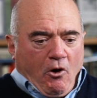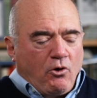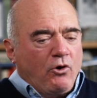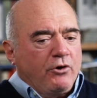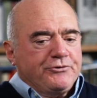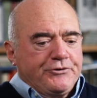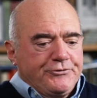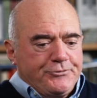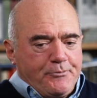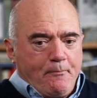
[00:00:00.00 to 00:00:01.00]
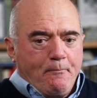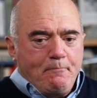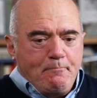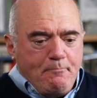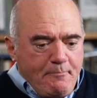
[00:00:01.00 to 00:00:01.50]
causes
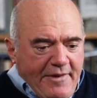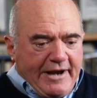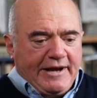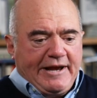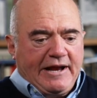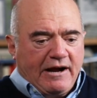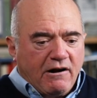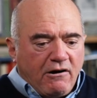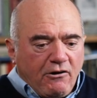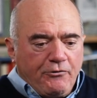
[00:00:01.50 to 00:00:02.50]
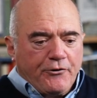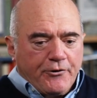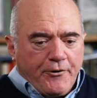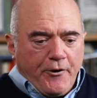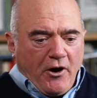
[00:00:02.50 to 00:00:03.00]
many
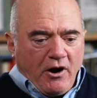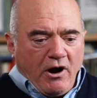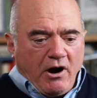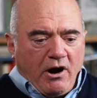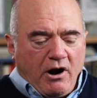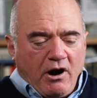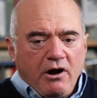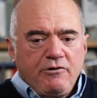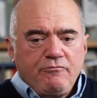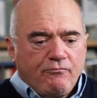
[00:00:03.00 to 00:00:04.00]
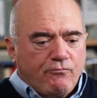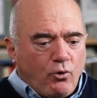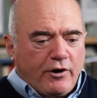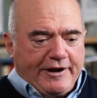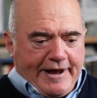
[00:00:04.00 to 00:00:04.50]
other
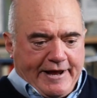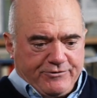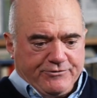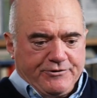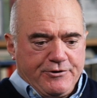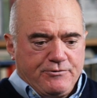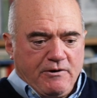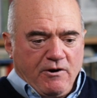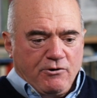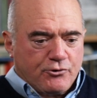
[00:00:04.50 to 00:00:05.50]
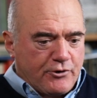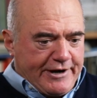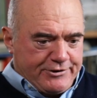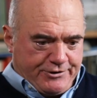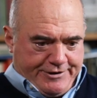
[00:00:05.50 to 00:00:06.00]
unforecasted
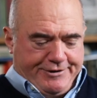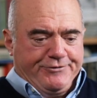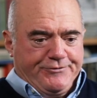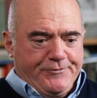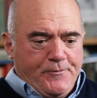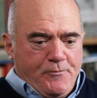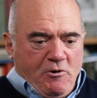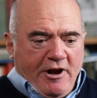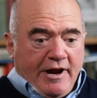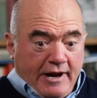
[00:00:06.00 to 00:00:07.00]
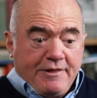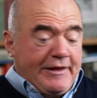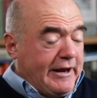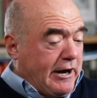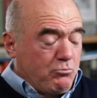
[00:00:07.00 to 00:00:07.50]
tragedies. And I
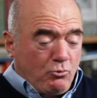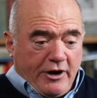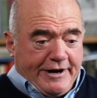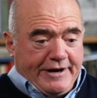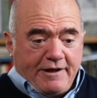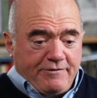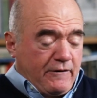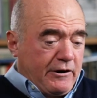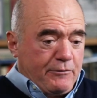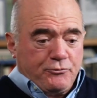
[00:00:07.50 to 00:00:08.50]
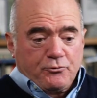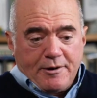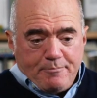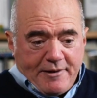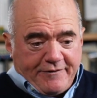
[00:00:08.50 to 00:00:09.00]
think I'm right. I thought I was
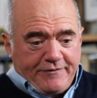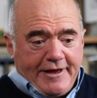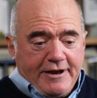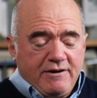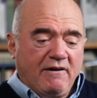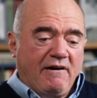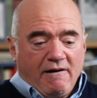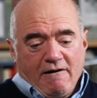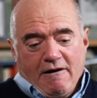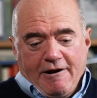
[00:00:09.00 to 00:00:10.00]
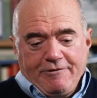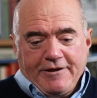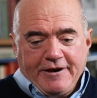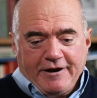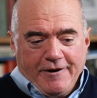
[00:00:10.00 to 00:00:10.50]
right back then. I
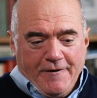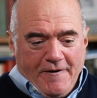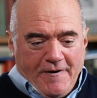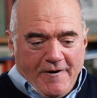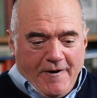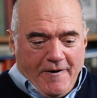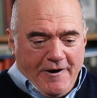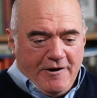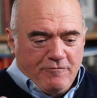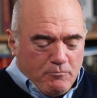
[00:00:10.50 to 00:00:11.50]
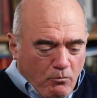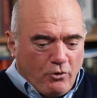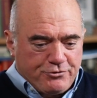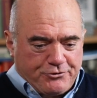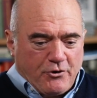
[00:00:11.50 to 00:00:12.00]
think even
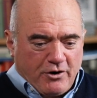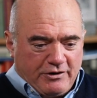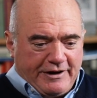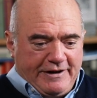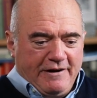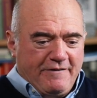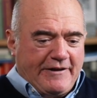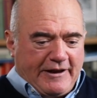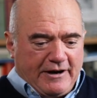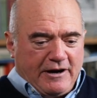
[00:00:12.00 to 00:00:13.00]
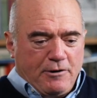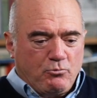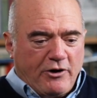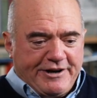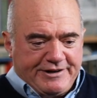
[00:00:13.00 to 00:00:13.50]
more strongly that I'm
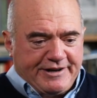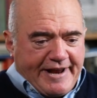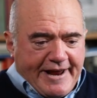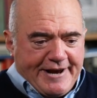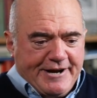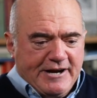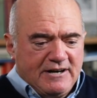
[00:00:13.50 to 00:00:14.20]
right today.